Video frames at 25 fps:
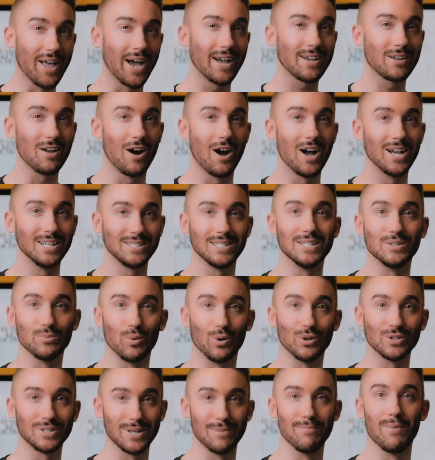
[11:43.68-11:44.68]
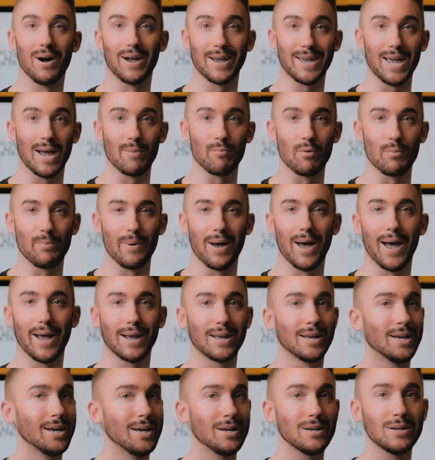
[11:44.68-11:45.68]
that, guys, is what's in my camera
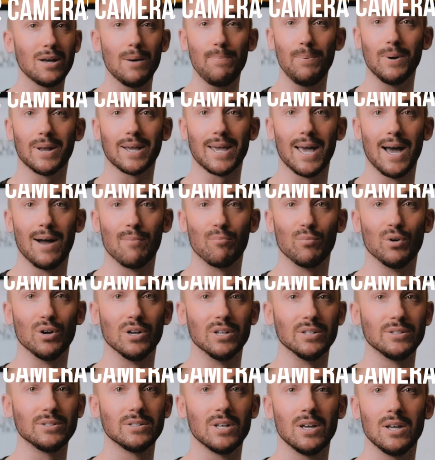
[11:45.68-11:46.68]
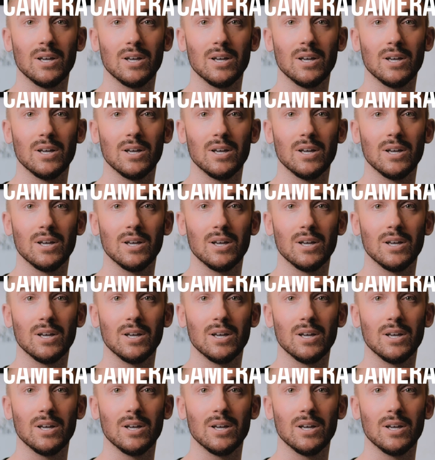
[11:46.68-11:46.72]
bag. A couple of cameras,